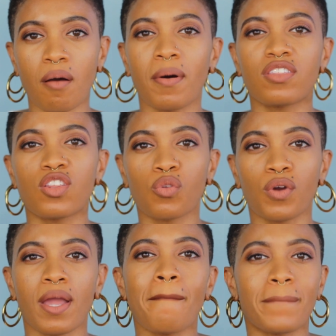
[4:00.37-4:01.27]
talk about the
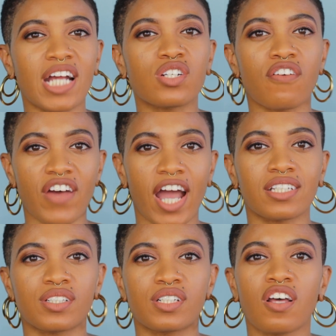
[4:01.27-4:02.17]
three major
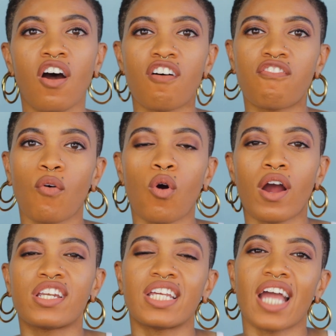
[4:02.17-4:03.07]
factors
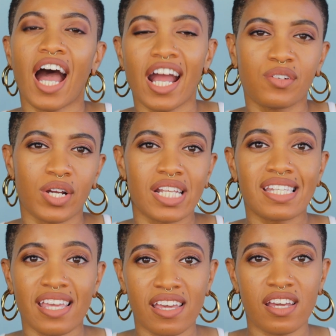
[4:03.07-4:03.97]
for dehydrated
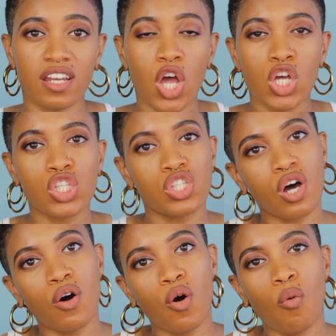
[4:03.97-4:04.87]
skin.
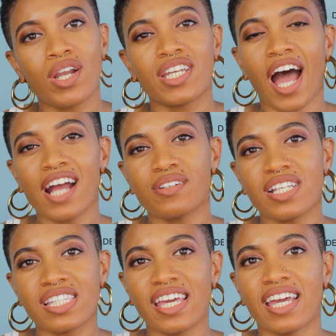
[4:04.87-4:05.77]
So with
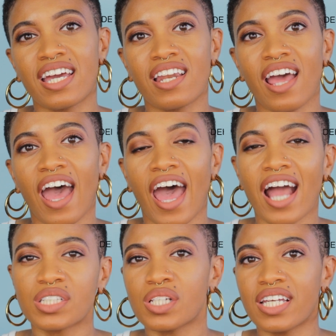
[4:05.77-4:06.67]
dehydrated skin,
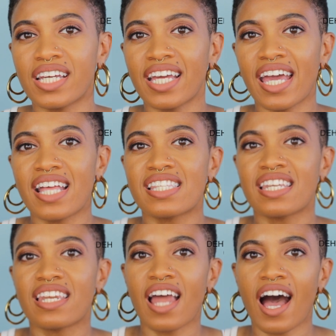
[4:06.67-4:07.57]
actually it's
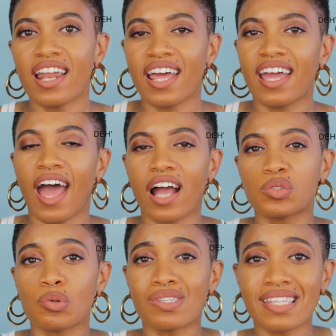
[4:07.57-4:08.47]
not an
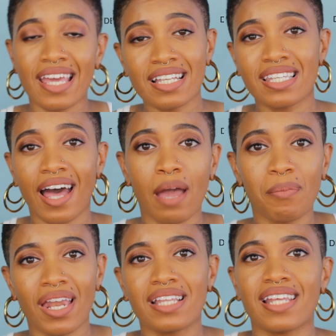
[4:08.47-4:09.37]
actual skin type,
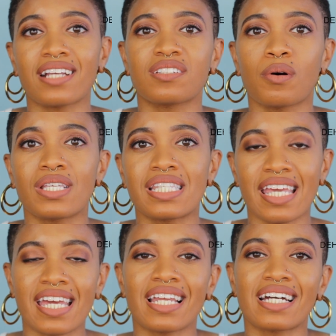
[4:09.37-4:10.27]
it is actually a
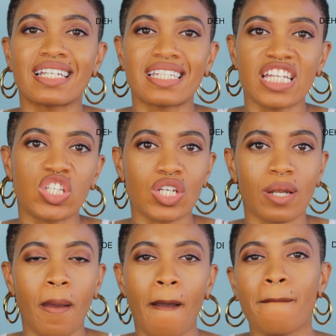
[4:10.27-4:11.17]
skin
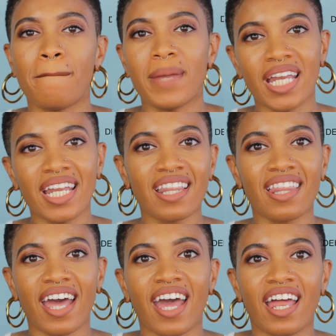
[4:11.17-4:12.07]
condition, meaning
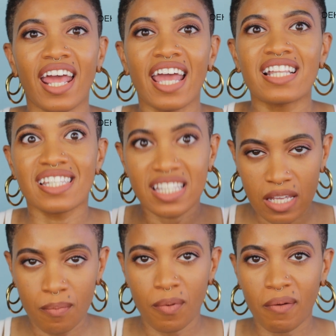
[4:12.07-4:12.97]
that it's
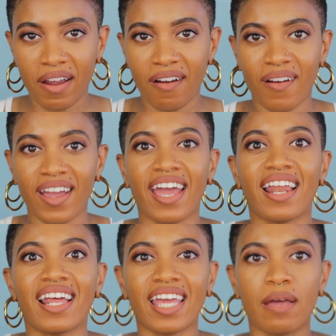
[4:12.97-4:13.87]
temporary
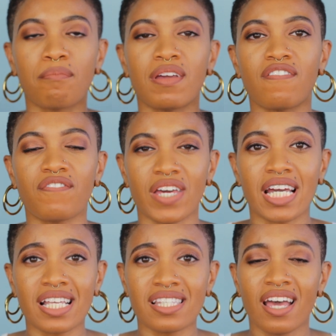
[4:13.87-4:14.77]
and it can be
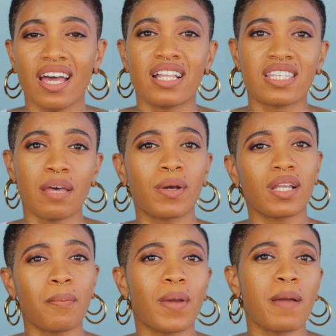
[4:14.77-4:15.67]
fixed.
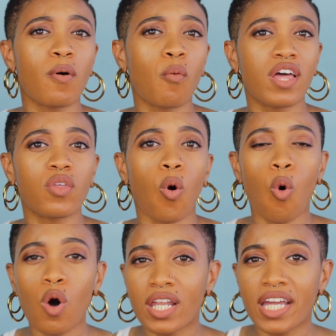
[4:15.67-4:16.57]
Typically people with
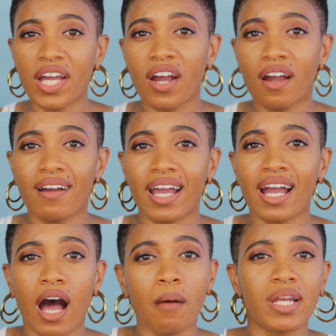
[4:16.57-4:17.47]
oilier and
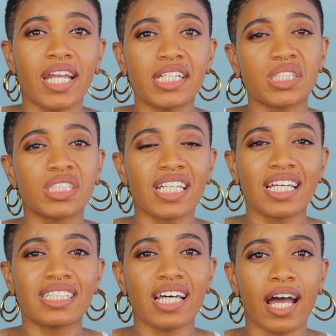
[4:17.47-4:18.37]
combination
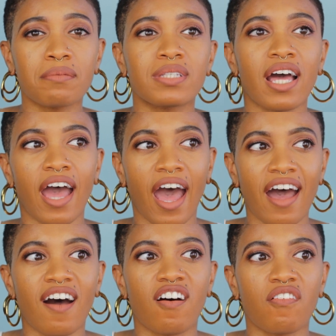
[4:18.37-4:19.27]
skin types
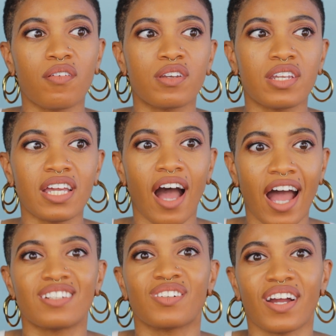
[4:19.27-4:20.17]
have
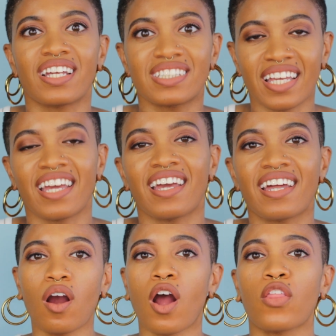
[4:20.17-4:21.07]
dehydrated
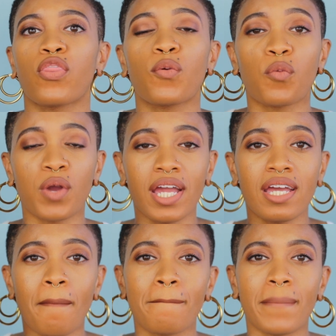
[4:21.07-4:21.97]
skin. There are
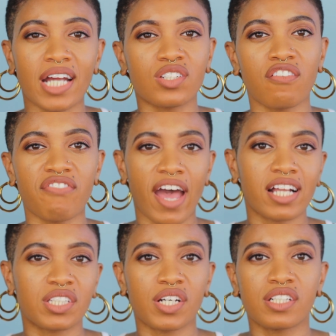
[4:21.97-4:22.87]
three major
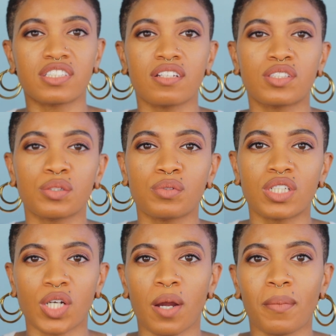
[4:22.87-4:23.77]
factors to
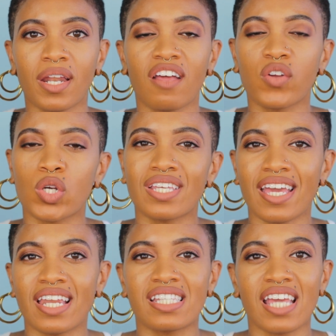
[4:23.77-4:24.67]
determine if your
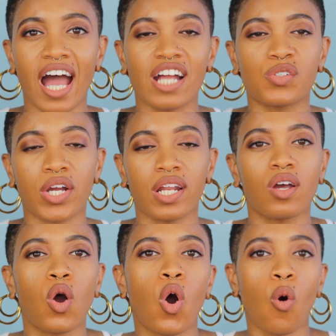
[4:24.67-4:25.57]
skin is
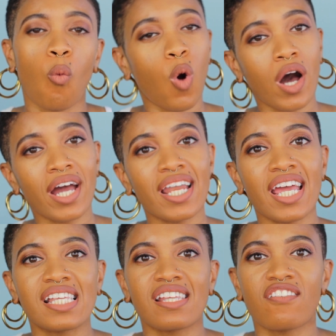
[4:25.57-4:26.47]
dehydrated. One
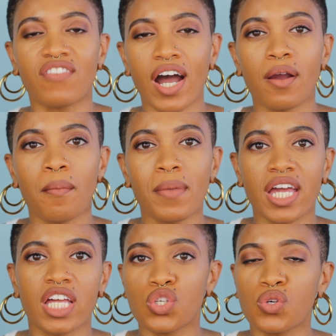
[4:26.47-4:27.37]
is
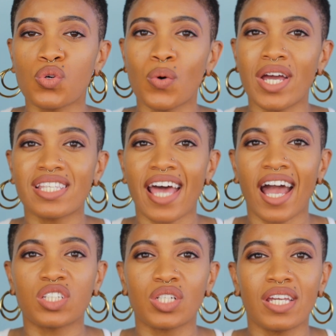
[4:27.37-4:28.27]
environment, two is
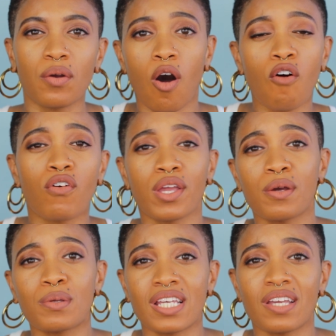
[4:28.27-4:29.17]
actually
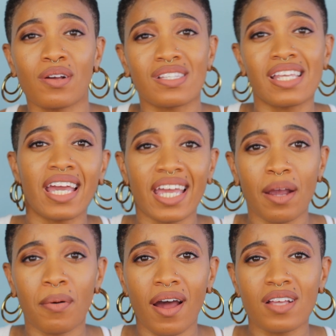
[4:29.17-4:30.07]
overusing your
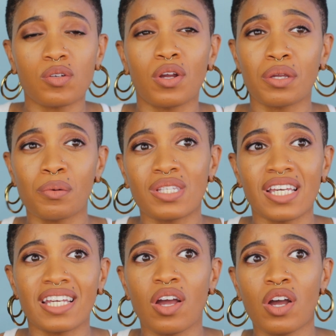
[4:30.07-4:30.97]
skincare products or
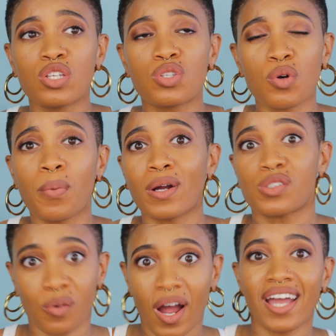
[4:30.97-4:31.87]
using super
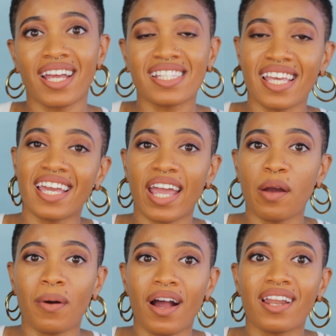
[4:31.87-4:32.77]
drying
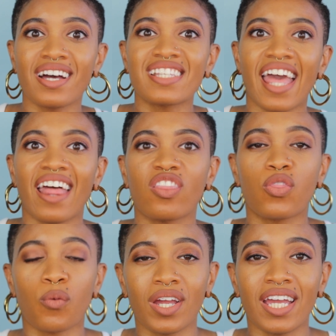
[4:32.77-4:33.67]
skincare products, and
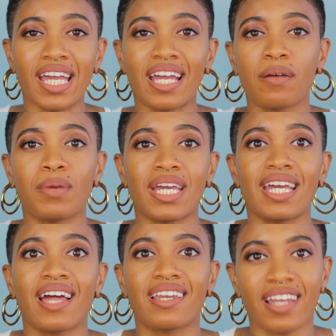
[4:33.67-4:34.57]
three could
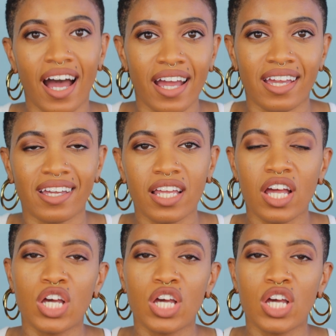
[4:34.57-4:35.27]
be diet.